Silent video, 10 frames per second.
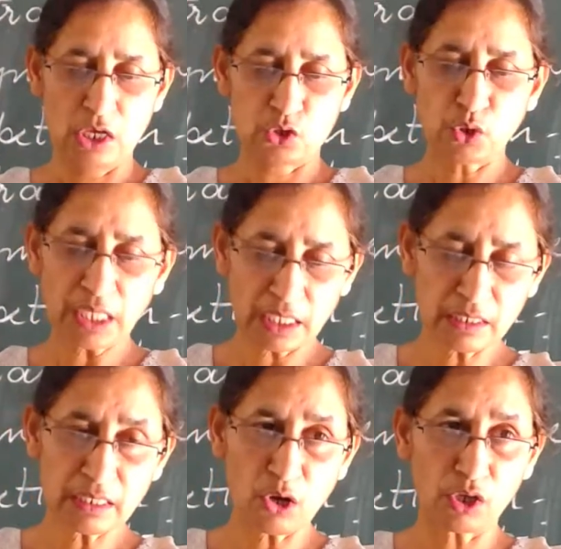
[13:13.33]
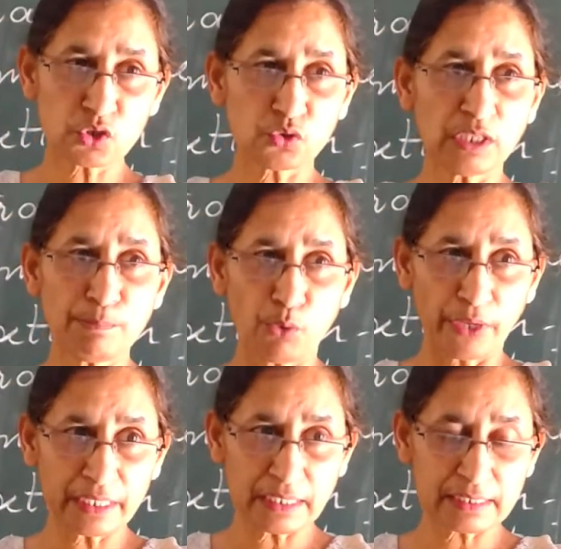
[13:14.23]
So here also the
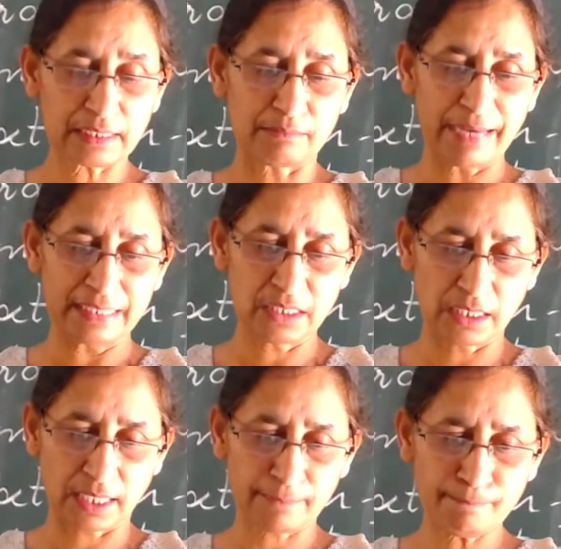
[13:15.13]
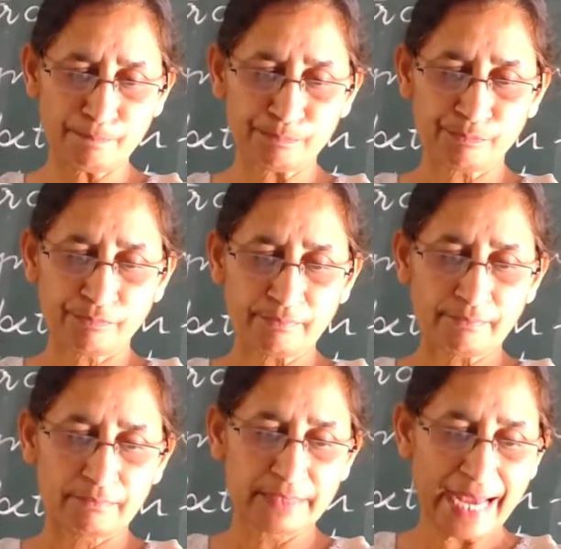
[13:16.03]
poet is imagining
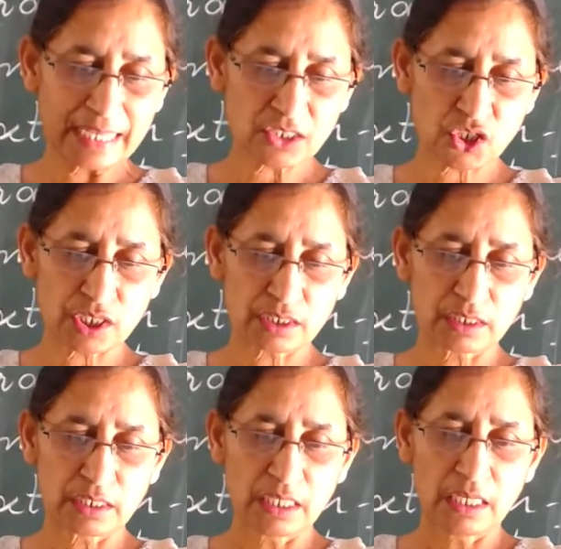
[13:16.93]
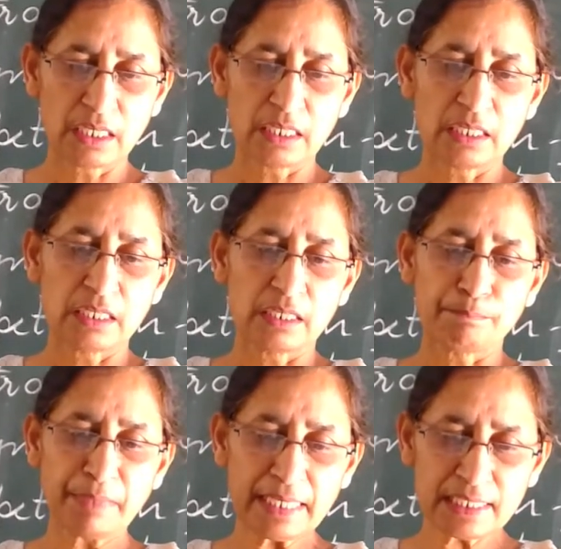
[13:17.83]
that
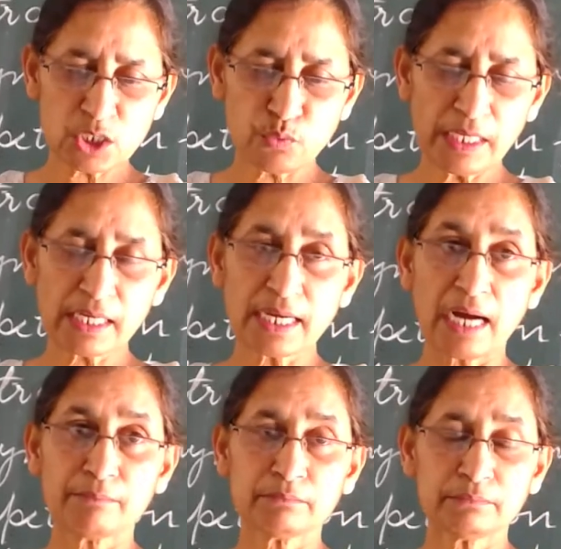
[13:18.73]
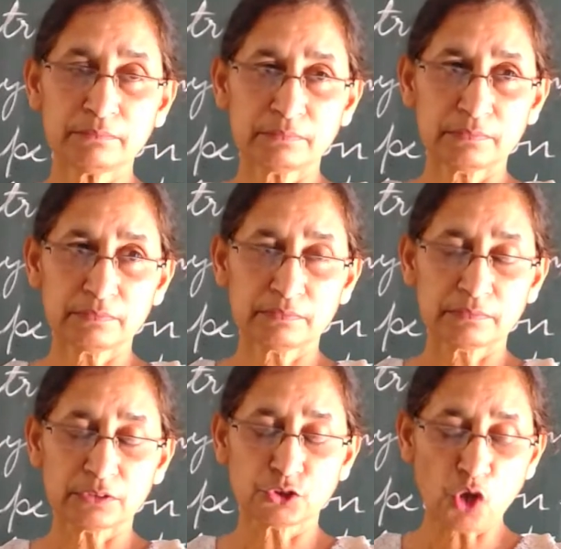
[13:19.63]
peace will come
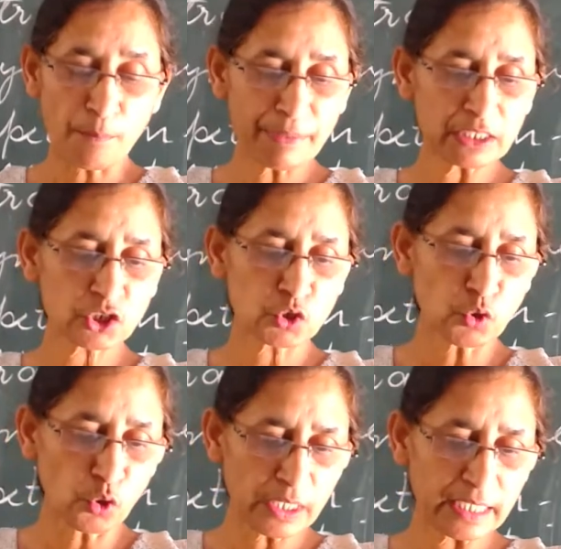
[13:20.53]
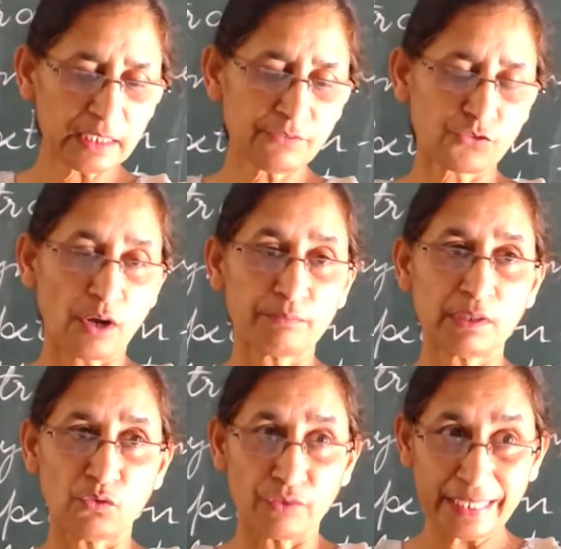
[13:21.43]
dropping slowly from
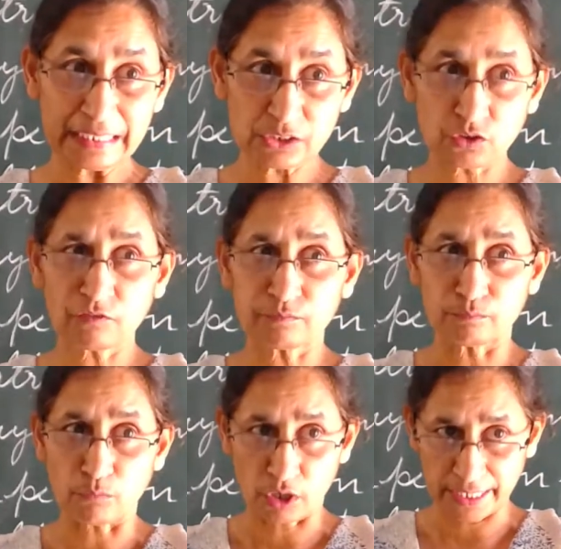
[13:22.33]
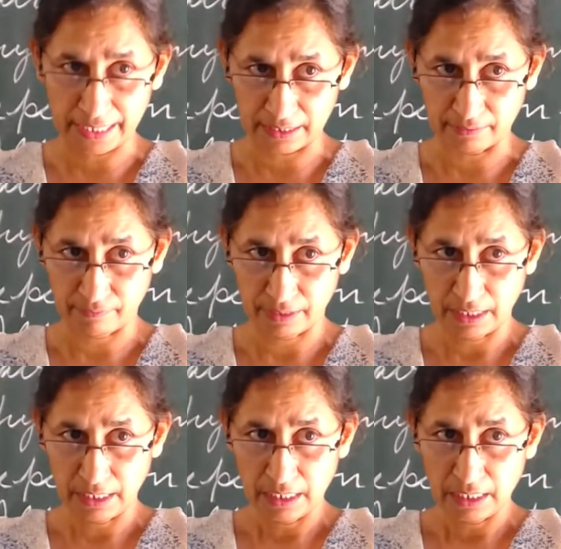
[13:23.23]
the veils of morning.
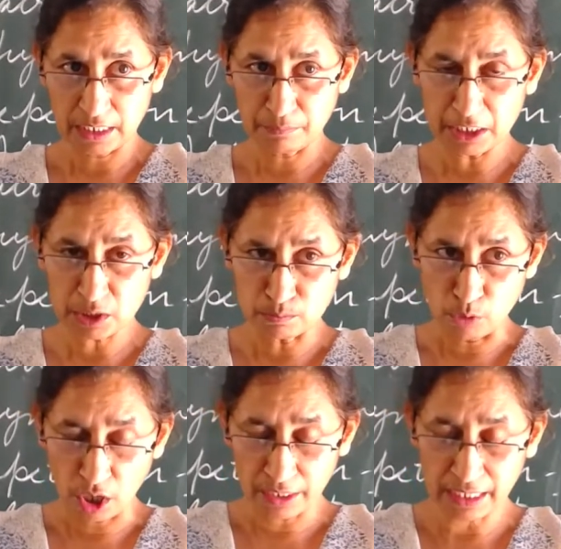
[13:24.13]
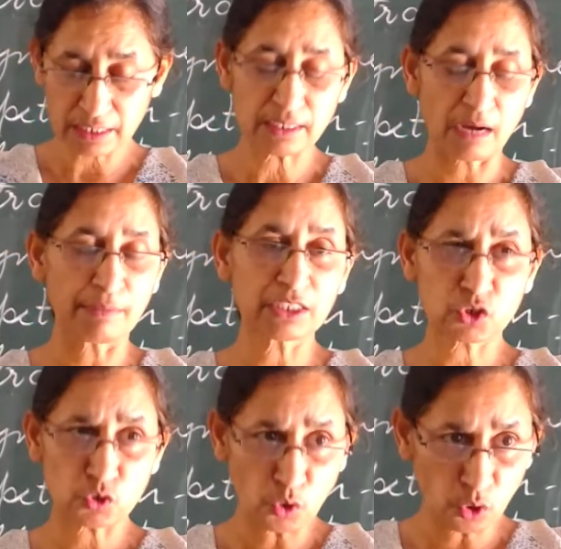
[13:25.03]
It means morning coming
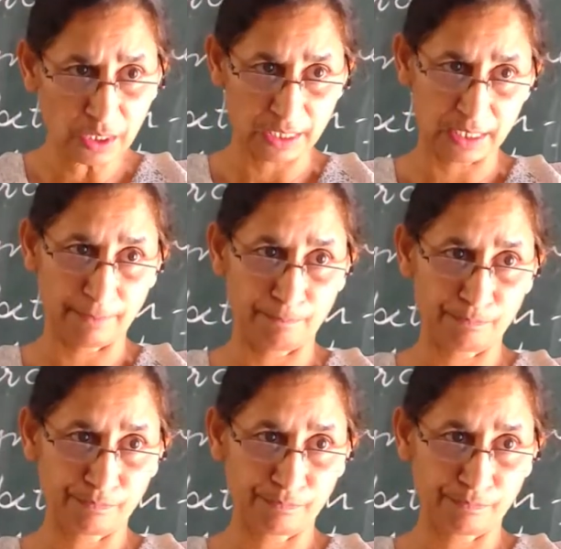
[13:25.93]
slowly.